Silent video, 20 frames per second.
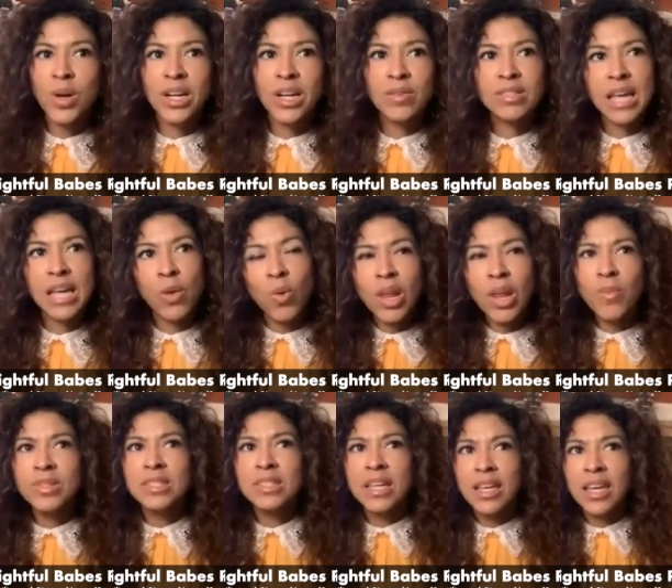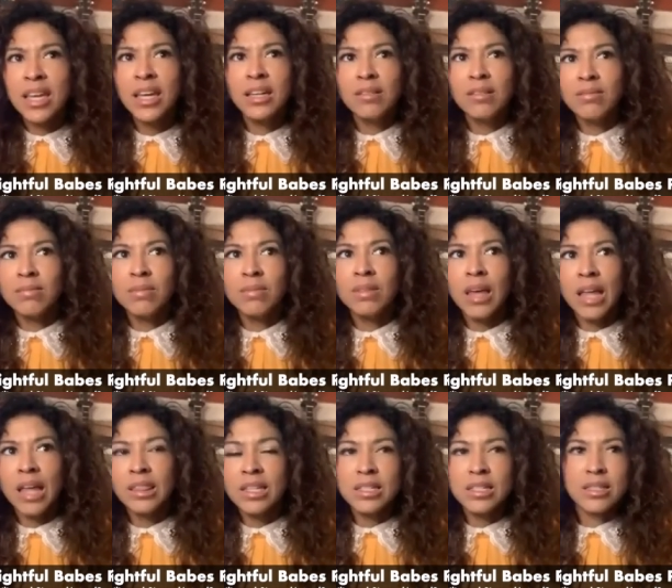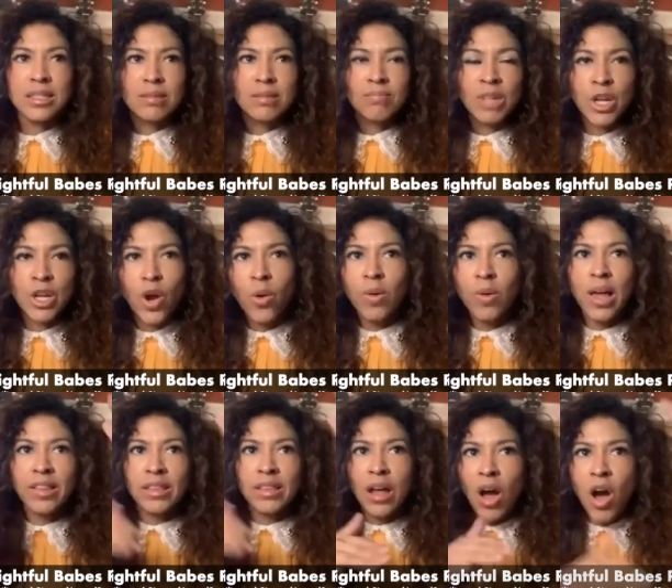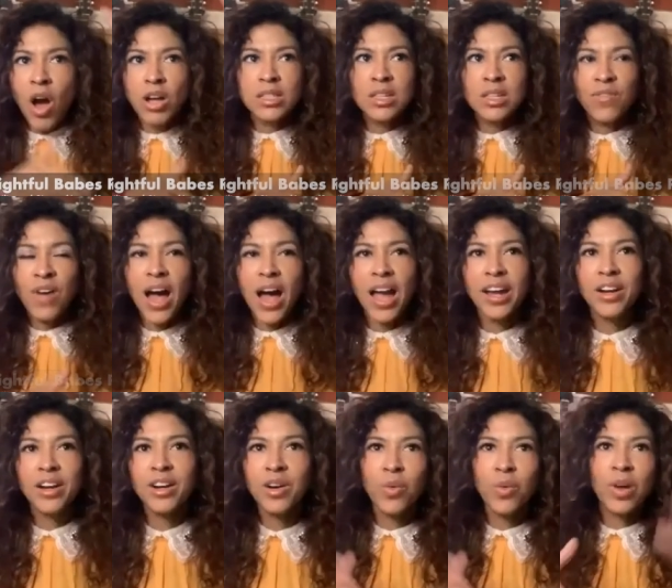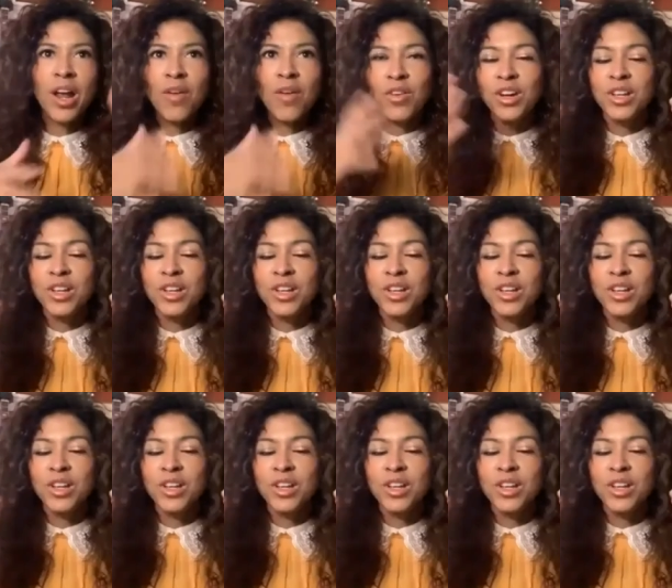And he was like, well, I was thinking at this, at the octave higher or whatever.